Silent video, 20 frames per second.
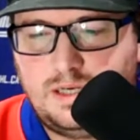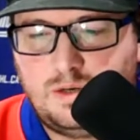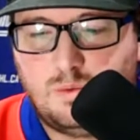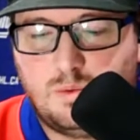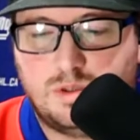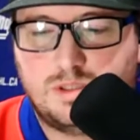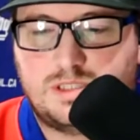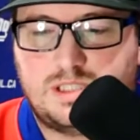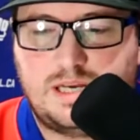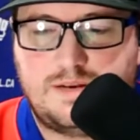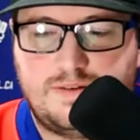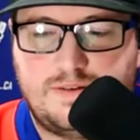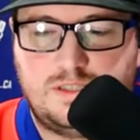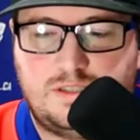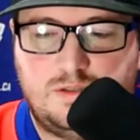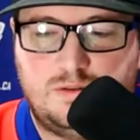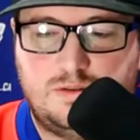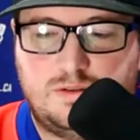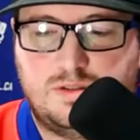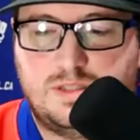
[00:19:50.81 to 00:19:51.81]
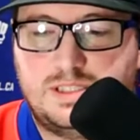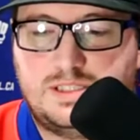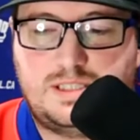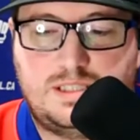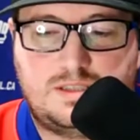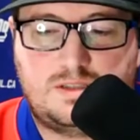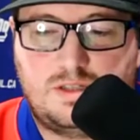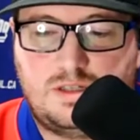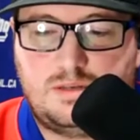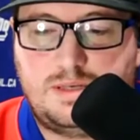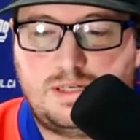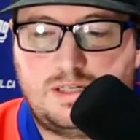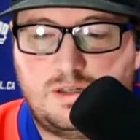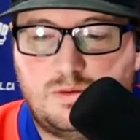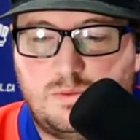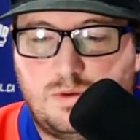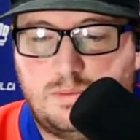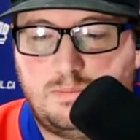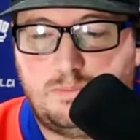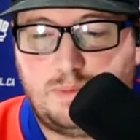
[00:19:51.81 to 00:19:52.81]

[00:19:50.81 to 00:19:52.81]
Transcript: We're 7-2. So this is going to be a good one.